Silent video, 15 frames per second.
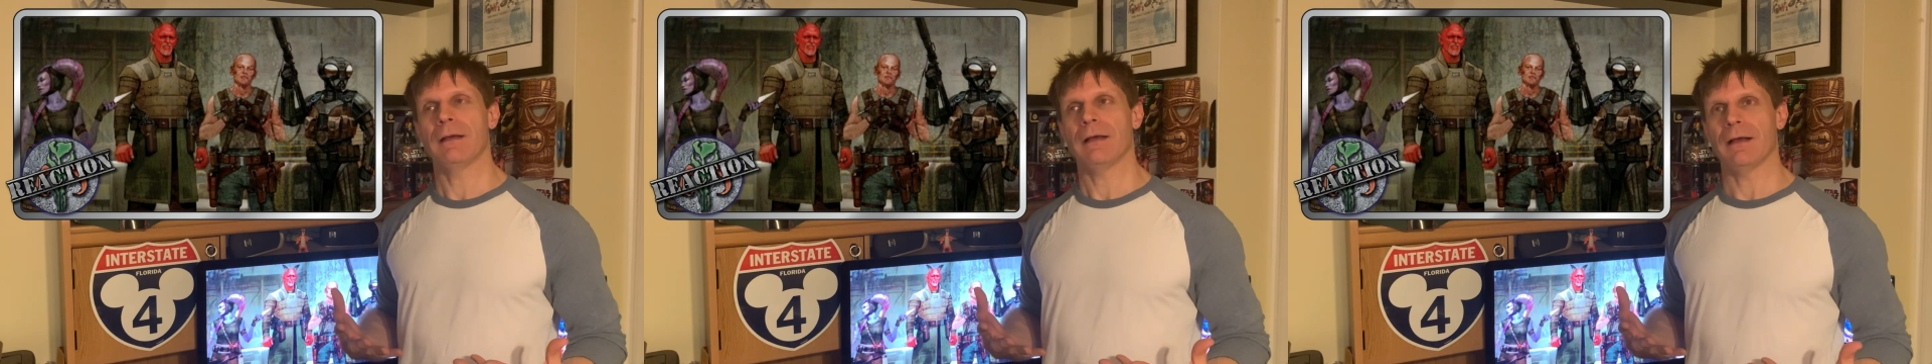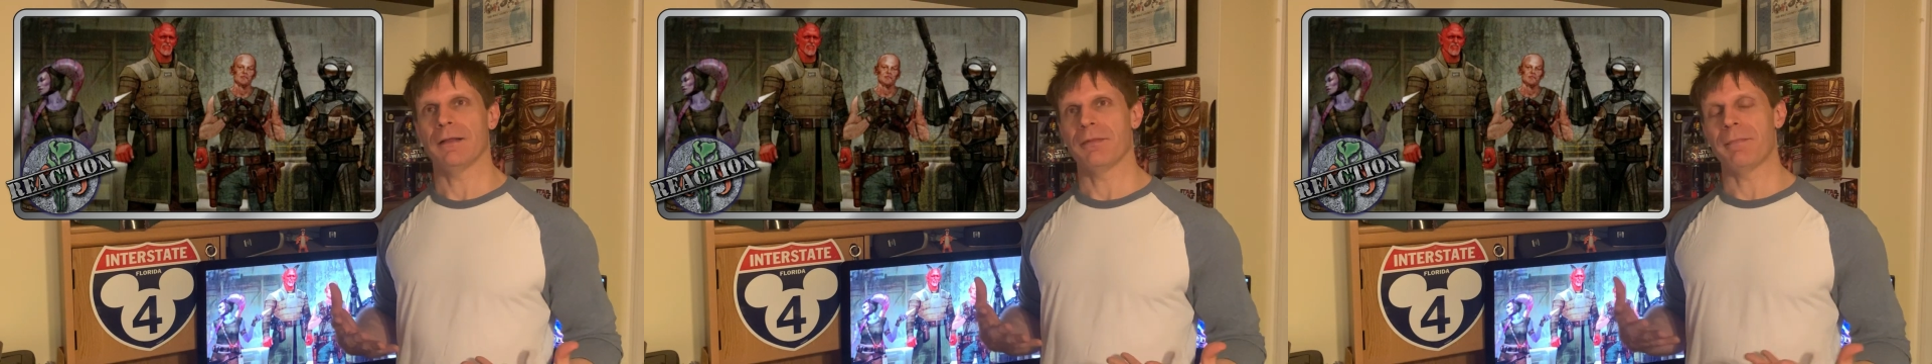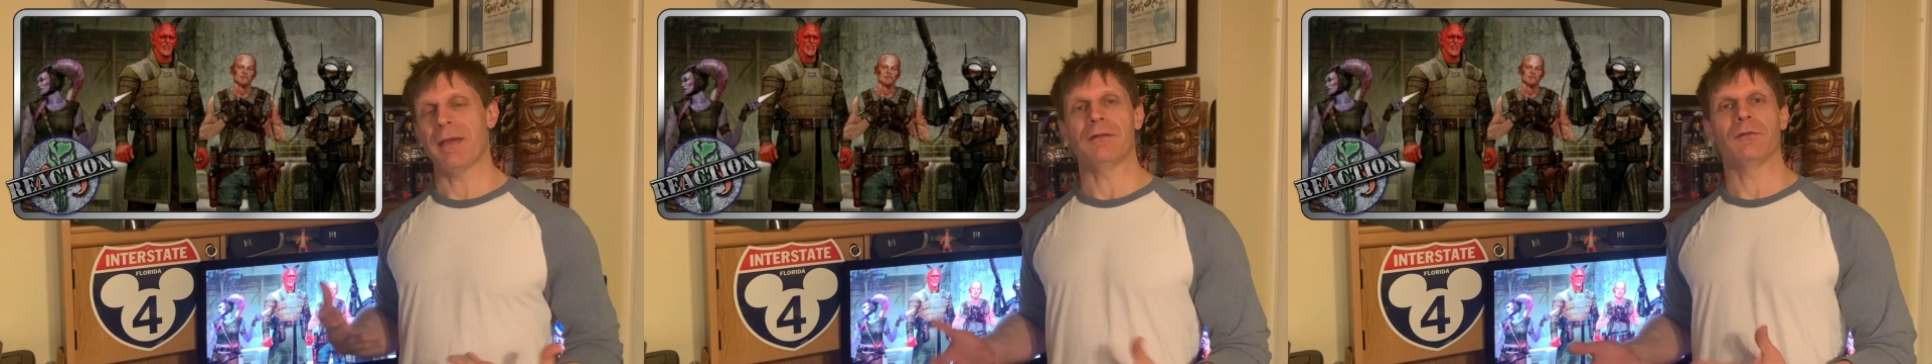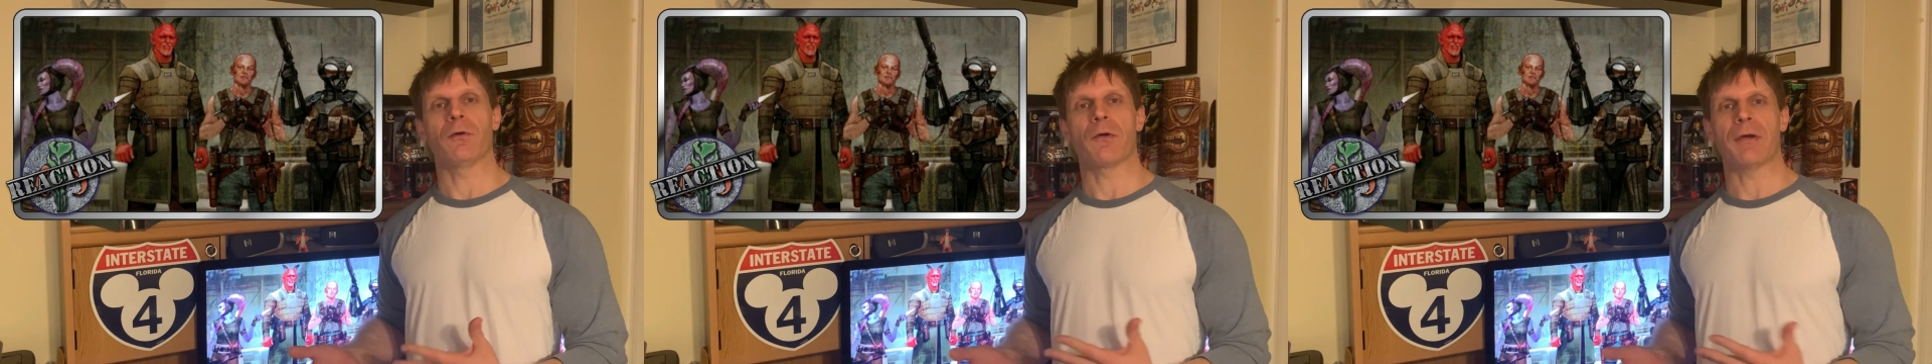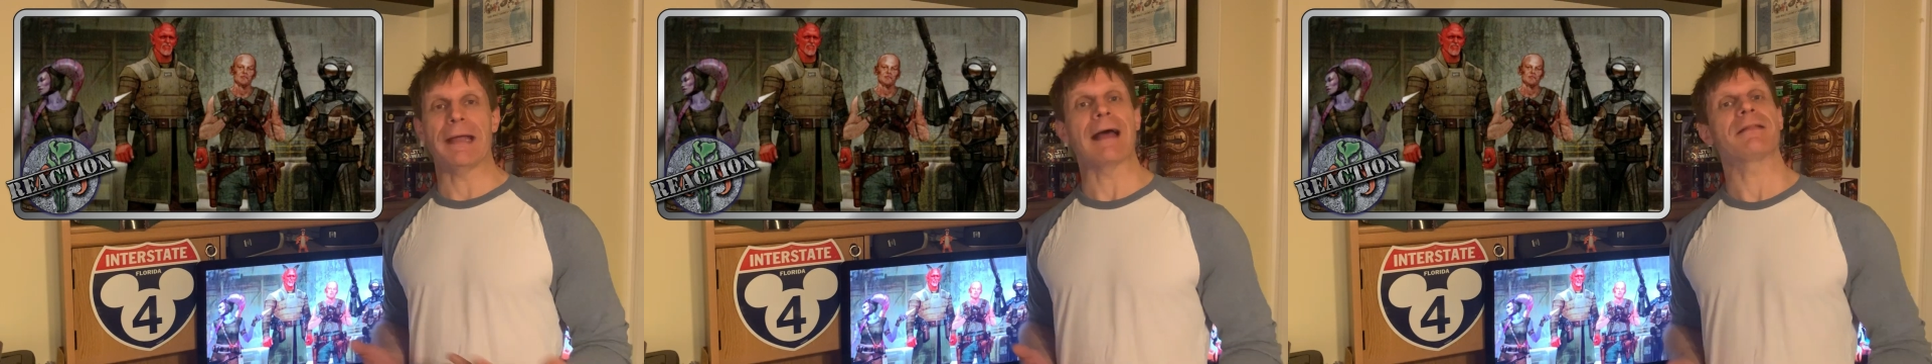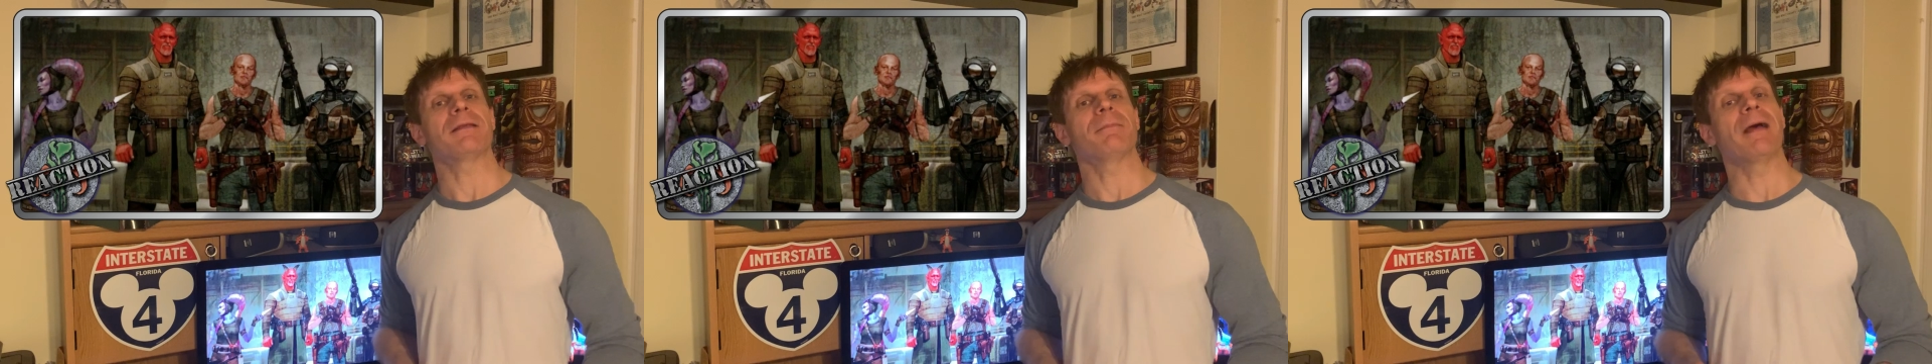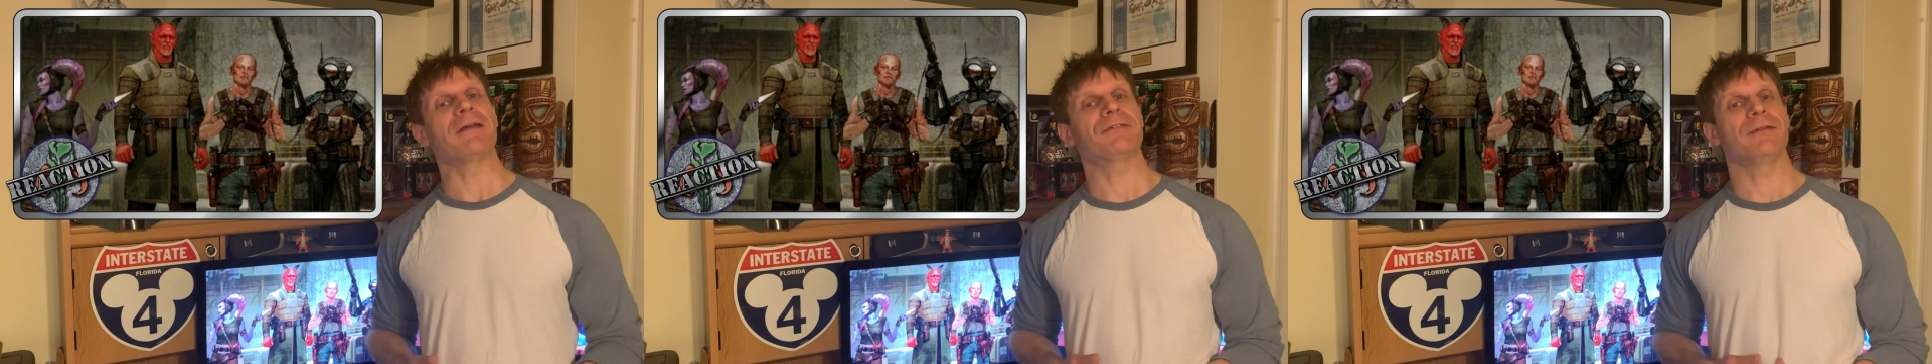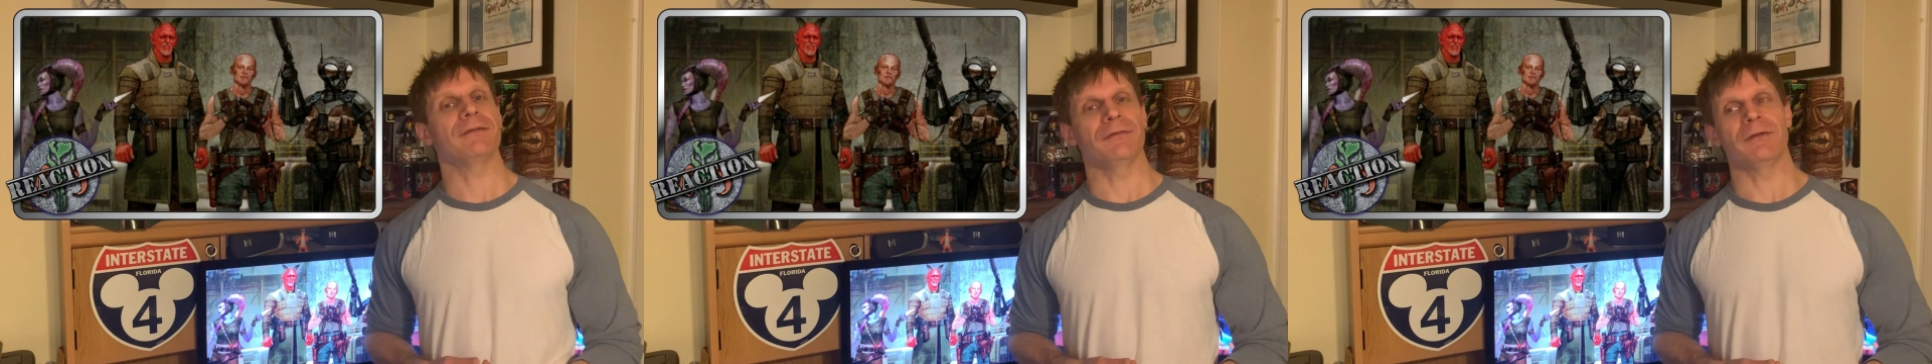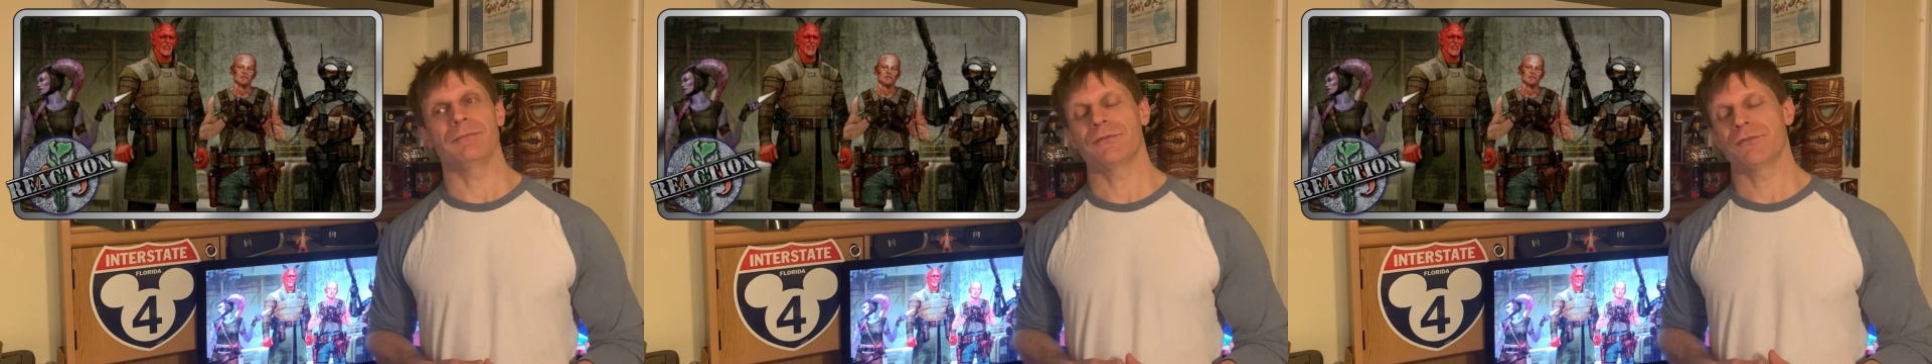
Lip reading: the Mandalorian got the best of them.